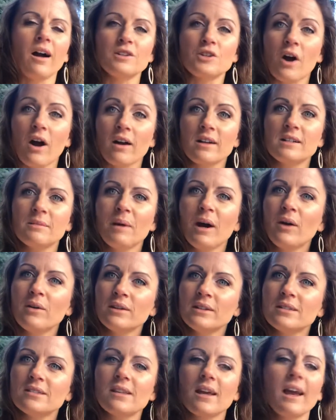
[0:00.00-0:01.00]
talked about,
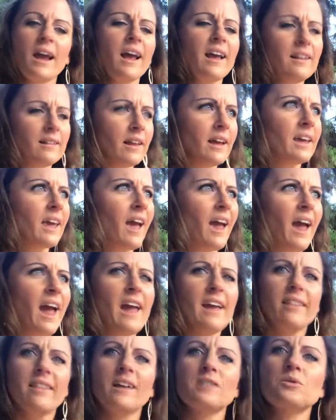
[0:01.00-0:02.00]
and say,
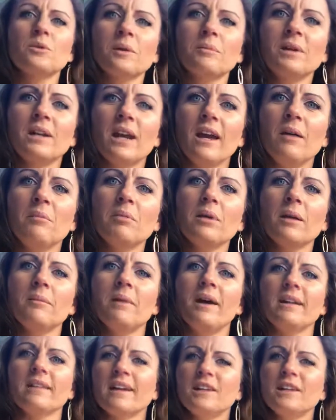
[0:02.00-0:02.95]
hey, that's what I'm going to implement.